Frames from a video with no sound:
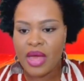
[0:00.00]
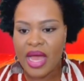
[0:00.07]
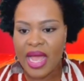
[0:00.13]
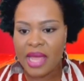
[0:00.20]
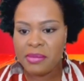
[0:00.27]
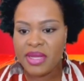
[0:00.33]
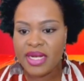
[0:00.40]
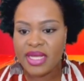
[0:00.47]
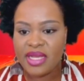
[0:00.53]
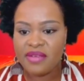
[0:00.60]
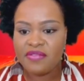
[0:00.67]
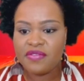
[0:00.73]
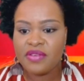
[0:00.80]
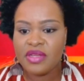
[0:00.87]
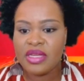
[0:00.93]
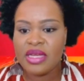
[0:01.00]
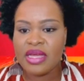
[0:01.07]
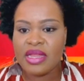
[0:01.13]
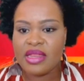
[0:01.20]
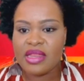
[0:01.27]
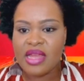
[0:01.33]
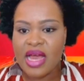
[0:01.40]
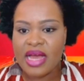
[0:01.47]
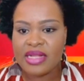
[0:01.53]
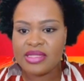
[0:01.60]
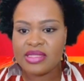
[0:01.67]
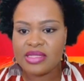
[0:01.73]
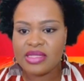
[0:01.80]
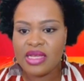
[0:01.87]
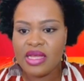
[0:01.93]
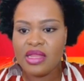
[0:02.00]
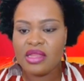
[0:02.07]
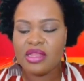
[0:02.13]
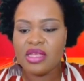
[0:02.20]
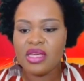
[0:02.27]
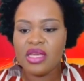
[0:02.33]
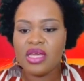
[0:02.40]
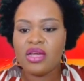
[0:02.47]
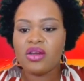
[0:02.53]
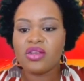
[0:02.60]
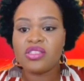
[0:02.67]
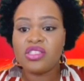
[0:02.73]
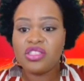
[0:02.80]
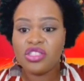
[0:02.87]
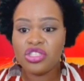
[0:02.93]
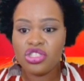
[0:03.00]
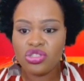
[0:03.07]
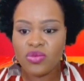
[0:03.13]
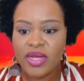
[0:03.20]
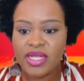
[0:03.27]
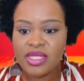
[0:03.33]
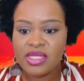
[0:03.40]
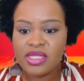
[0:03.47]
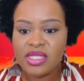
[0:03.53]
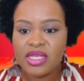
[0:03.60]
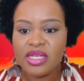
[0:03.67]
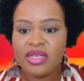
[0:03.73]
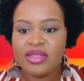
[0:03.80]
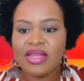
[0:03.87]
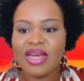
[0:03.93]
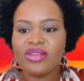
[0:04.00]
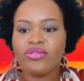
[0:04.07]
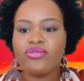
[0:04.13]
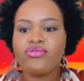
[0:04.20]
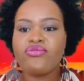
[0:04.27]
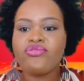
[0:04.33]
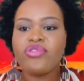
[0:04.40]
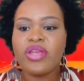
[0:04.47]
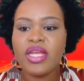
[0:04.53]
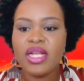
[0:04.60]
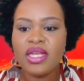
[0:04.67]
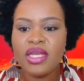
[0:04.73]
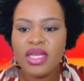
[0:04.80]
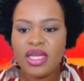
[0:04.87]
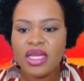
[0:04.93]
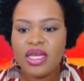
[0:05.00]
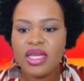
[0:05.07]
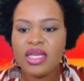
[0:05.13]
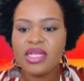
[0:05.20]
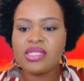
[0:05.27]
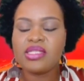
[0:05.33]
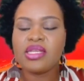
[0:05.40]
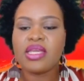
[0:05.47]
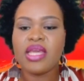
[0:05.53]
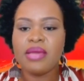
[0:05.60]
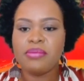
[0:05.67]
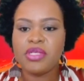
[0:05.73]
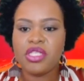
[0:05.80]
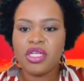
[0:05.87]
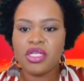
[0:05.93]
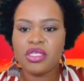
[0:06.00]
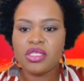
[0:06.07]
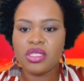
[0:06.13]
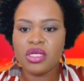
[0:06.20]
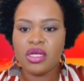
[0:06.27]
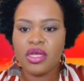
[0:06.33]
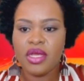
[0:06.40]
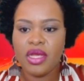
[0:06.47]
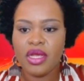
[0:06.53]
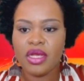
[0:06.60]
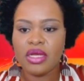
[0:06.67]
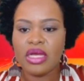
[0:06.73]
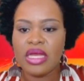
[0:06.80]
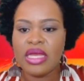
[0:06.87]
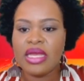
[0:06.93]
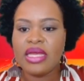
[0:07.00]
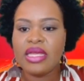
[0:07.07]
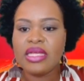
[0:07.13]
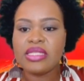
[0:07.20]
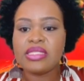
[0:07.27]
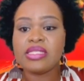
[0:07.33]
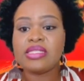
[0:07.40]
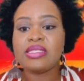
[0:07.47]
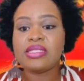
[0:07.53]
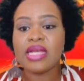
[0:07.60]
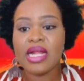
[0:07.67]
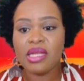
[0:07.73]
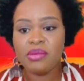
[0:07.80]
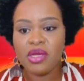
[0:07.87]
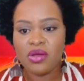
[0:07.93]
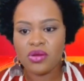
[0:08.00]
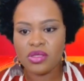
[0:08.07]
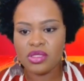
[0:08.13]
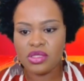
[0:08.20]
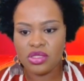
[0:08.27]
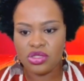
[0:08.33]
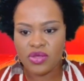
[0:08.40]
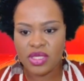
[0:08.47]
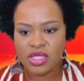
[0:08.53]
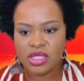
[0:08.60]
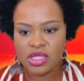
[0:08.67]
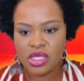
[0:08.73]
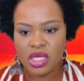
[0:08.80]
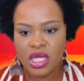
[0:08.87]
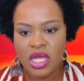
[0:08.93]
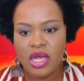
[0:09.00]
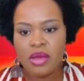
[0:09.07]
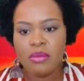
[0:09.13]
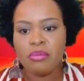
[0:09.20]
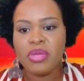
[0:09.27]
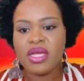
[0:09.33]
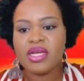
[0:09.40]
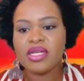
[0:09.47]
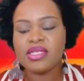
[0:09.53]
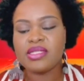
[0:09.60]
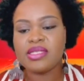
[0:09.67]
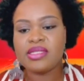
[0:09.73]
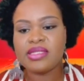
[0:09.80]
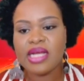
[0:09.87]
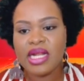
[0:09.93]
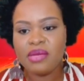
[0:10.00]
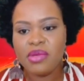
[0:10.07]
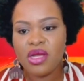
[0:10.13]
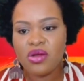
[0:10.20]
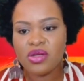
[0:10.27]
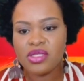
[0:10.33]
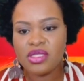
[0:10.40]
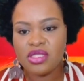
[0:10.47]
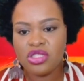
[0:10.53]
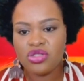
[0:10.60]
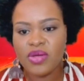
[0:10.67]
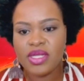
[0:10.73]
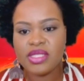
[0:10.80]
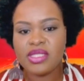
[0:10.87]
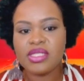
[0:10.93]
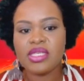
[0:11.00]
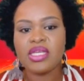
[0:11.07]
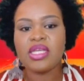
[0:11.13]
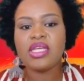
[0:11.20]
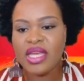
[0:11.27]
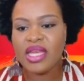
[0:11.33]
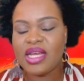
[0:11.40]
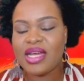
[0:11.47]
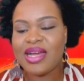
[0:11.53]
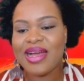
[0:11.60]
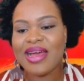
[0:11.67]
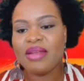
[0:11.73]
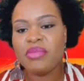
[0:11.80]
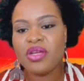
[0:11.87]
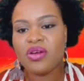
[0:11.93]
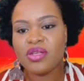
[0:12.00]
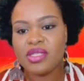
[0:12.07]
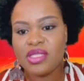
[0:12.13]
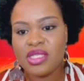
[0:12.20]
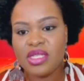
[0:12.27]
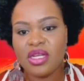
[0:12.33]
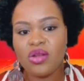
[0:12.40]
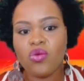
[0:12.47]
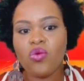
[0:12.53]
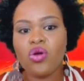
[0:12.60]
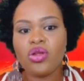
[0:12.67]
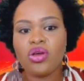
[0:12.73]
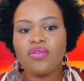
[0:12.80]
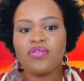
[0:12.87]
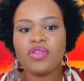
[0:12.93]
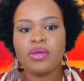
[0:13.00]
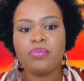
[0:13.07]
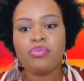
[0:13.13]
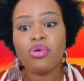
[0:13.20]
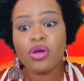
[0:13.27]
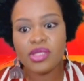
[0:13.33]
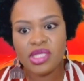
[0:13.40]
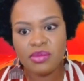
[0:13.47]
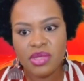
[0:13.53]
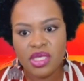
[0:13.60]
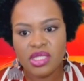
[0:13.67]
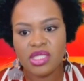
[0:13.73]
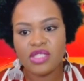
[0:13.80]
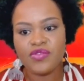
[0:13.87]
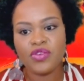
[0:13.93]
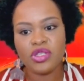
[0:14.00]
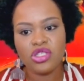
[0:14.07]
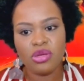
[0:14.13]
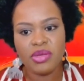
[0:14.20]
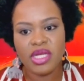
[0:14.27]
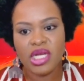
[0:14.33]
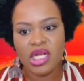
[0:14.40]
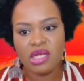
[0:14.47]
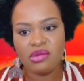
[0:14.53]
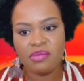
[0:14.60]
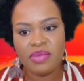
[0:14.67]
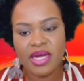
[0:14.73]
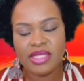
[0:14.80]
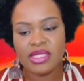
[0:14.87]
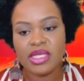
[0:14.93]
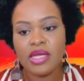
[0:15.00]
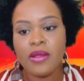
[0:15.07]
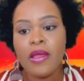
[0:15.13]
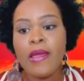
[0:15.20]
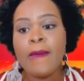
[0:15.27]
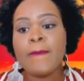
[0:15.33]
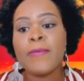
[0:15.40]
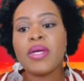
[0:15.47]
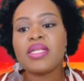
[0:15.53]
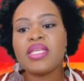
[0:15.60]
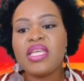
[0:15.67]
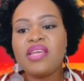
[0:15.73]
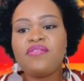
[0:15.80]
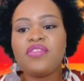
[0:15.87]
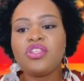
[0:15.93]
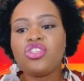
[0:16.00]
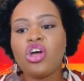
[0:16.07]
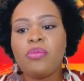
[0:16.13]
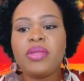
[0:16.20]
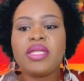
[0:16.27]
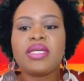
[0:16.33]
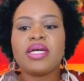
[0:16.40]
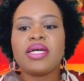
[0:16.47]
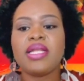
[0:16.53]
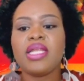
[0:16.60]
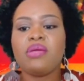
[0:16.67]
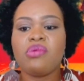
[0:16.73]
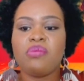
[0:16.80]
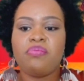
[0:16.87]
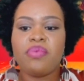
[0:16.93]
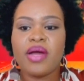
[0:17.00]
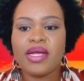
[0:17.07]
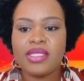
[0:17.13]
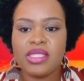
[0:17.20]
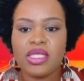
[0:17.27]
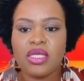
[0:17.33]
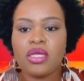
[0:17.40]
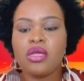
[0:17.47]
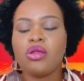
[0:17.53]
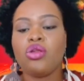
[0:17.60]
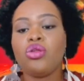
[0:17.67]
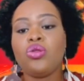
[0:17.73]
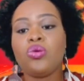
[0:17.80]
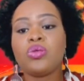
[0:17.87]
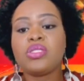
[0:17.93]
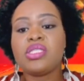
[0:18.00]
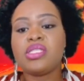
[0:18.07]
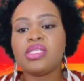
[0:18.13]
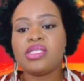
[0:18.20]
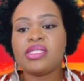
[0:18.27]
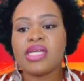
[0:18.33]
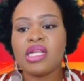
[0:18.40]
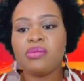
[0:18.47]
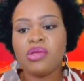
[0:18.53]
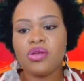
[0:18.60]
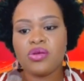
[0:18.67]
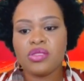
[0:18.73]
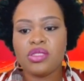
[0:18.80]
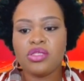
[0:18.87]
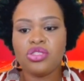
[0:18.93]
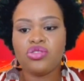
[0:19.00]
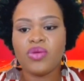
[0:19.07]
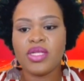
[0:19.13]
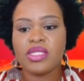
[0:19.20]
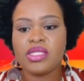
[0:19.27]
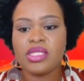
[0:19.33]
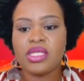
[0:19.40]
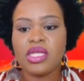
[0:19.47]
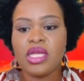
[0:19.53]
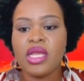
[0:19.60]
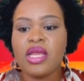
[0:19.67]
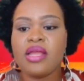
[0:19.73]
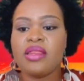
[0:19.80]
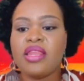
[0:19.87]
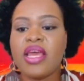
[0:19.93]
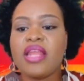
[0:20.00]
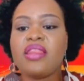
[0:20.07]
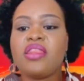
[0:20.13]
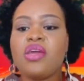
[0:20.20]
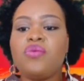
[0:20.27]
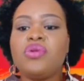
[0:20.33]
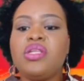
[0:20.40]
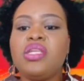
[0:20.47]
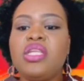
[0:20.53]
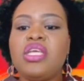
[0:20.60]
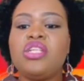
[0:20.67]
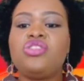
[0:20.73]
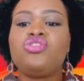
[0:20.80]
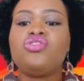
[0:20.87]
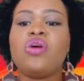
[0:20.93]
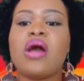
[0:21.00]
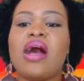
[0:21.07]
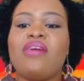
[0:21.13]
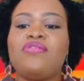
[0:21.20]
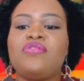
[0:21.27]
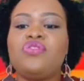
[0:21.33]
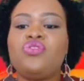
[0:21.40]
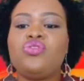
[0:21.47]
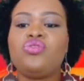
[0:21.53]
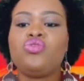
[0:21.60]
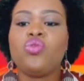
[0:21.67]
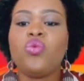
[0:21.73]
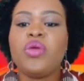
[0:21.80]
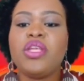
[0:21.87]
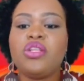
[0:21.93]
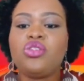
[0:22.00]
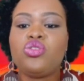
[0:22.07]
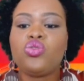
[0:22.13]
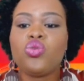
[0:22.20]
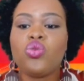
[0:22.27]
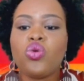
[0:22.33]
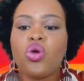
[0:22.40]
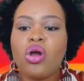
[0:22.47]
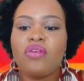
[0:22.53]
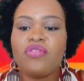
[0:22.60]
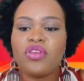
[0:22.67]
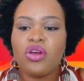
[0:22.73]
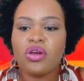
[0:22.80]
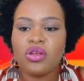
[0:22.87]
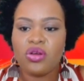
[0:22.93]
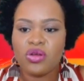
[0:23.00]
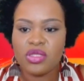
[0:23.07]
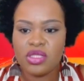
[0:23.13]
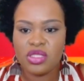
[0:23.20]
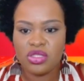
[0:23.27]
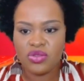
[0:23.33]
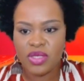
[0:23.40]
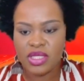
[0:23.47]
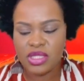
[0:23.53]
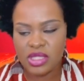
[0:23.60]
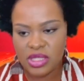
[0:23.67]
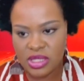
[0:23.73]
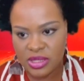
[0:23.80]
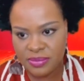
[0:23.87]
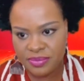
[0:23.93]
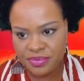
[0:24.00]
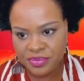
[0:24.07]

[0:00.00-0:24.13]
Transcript: I believe that the constituency that really is the game changer here is the Salibia constituency, because the Salibia constituency can be considered one of the possibilities for the Dominica Labour Party. But if the Dominica Labour Party loses the Salibia constituency, then they would need to have to win 2 of the other constituencies.